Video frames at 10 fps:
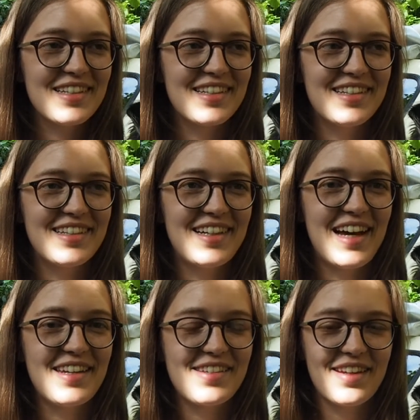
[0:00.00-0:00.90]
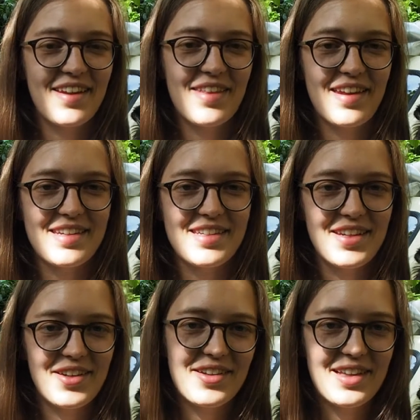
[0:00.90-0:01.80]
I decided that I did
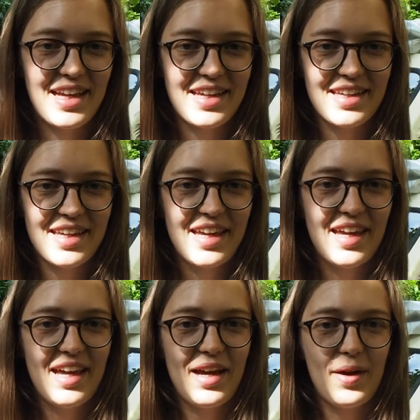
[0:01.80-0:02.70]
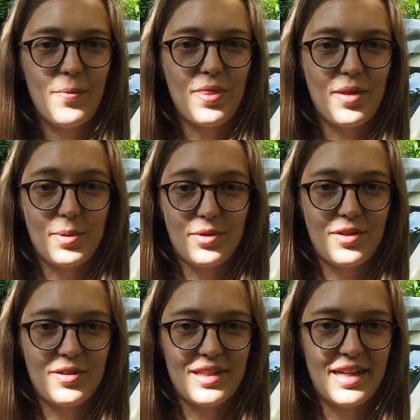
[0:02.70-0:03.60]
not like what the boat
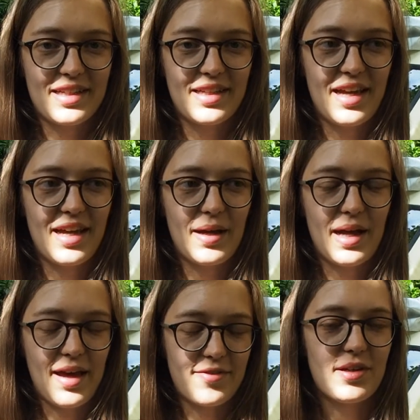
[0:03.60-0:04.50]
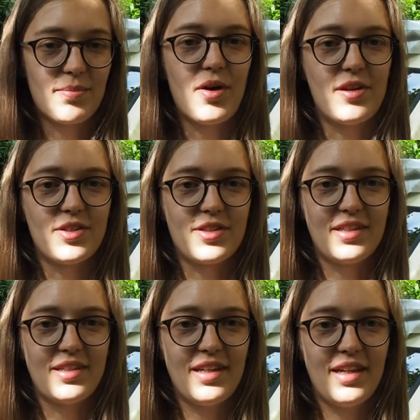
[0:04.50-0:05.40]
looked like after I polished
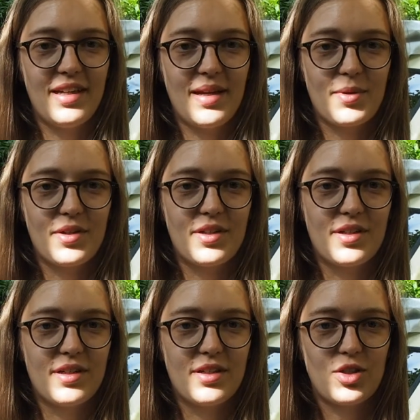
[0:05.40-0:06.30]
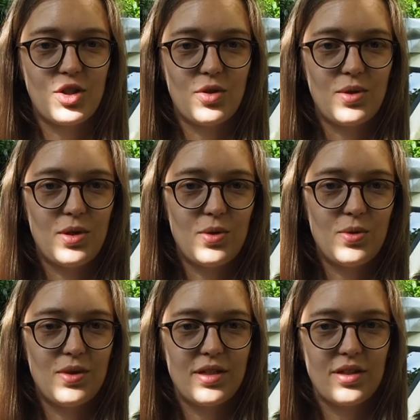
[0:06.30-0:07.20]
it, and I'm gonna show you
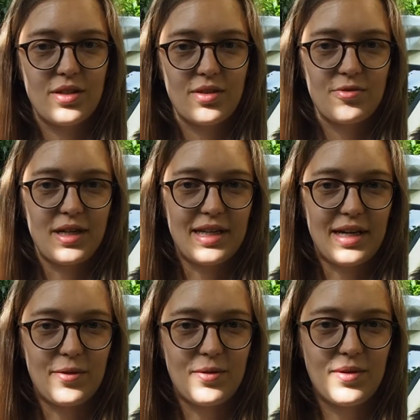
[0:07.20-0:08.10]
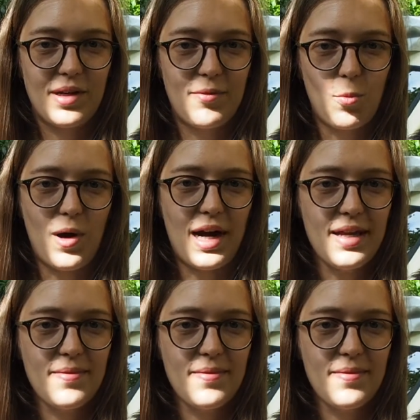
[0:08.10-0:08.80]
right now why.